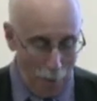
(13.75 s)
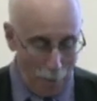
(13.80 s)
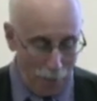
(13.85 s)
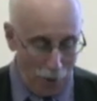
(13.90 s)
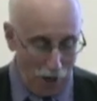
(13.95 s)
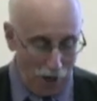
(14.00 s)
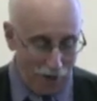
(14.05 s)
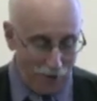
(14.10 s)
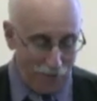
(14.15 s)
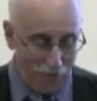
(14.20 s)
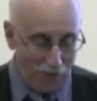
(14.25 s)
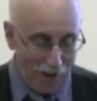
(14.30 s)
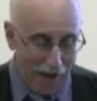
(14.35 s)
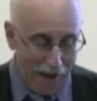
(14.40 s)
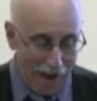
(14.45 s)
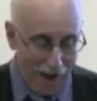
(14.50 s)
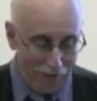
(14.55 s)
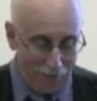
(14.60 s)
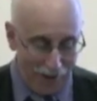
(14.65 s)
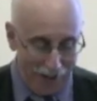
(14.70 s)
Part
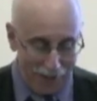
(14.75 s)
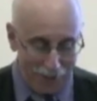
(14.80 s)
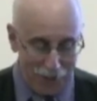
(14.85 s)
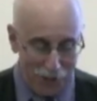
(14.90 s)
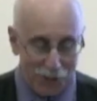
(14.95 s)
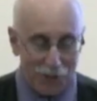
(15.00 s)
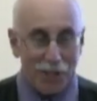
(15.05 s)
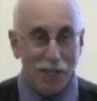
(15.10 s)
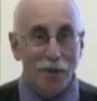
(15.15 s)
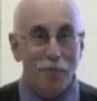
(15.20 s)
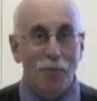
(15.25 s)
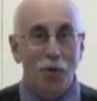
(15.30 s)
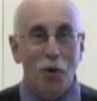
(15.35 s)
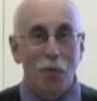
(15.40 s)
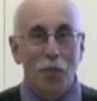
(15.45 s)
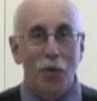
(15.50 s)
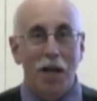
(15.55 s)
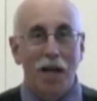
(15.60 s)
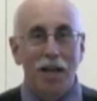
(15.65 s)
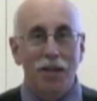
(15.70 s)
5, Agency
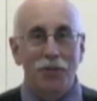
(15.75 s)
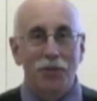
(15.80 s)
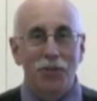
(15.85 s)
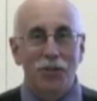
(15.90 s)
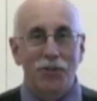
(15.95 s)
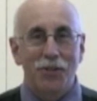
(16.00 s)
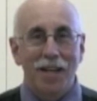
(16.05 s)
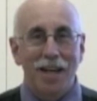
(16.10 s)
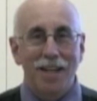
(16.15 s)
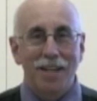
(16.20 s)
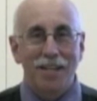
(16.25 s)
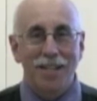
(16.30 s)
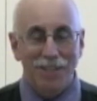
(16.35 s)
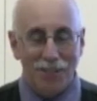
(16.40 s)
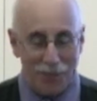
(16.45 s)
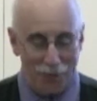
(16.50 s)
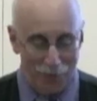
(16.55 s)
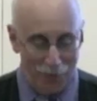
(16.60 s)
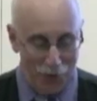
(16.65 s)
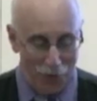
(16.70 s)
Appropriations and
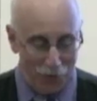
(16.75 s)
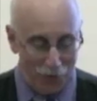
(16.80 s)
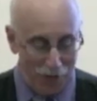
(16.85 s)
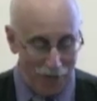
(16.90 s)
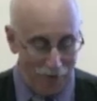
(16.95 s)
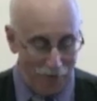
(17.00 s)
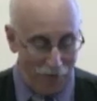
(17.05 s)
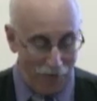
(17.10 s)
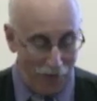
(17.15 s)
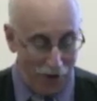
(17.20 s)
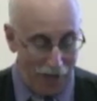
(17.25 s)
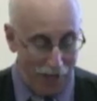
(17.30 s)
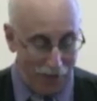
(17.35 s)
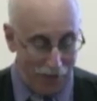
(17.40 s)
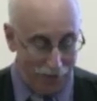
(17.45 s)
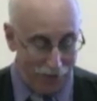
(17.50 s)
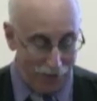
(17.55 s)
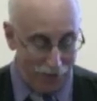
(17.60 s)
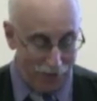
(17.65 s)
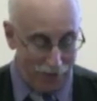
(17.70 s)
Distribution of
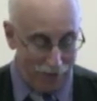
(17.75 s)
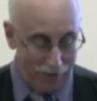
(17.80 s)
Funds.